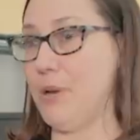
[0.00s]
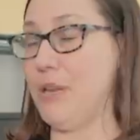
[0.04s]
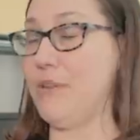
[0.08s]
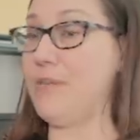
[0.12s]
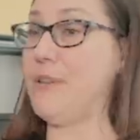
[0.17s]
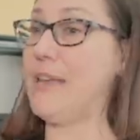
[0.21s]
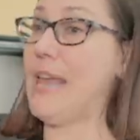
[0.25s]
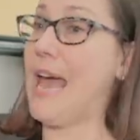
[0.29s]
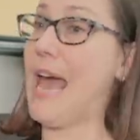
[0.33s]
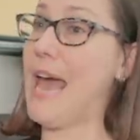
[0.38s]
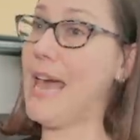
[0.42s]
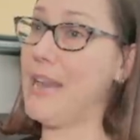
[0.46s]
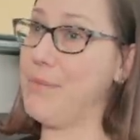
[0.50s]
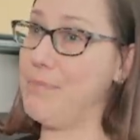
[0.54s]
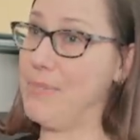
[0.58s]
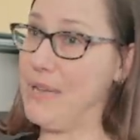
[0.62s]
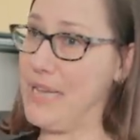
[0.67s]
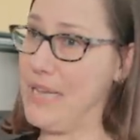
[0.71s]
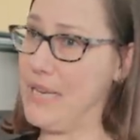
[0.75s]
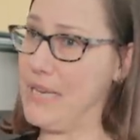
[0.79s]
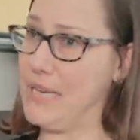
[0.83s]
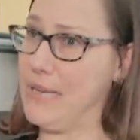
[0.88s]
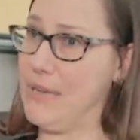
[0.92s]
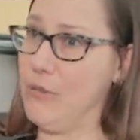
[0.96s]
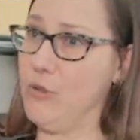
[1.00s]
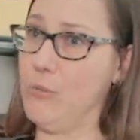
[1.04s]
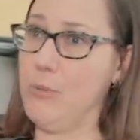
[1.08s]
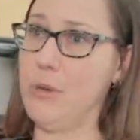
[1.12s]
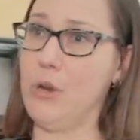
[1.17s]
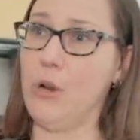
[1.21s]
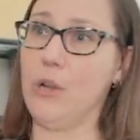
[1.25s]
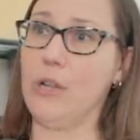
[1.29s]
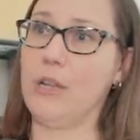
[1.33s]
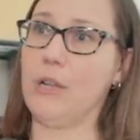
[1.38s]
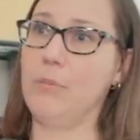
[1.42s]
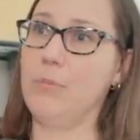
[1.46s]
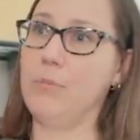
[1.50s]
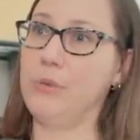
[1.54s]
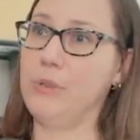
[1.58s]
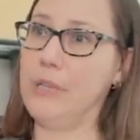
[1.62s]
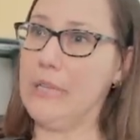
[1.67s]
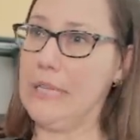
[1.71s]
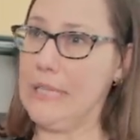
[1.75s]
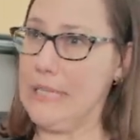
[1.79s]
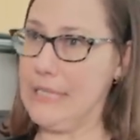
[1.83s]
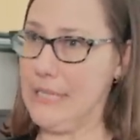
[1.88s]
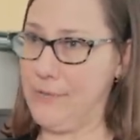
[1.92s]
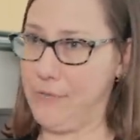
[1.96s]
But if he had been, it would have been on a
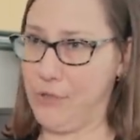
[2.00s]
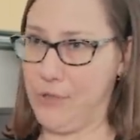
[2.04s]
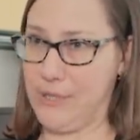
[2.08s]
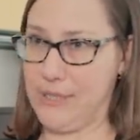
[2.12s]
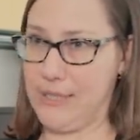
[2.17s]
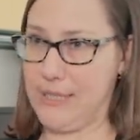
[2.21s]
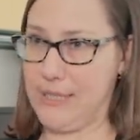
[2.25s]
completely different